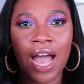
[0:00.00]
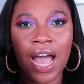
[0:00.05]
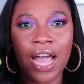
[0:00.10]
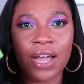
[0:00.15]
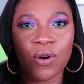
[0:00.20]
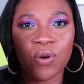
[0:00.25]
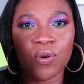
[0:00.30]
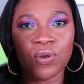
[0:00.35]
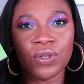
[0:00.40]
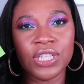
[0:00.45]

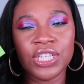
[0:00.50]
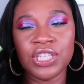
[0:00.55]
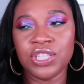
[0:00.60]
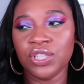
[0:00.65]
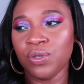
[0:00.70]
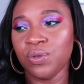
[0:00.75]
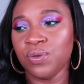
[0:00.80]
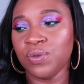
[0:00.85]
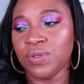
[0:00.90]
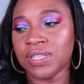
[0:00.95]
I only
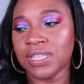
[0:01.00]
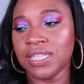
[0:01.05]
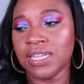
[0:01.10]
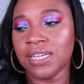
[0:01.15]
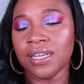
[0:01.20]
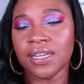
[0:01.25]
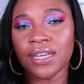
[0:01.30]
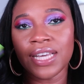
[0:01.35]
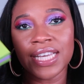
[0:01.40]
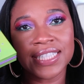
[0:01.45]
use
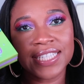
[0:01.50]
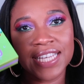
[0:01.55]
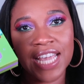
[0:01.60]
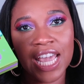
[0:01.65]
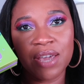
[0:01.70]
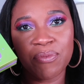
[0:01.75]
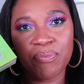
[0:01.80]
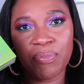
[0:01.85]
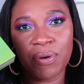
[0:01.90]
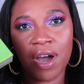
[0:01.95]
the
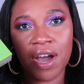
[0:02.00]
Escape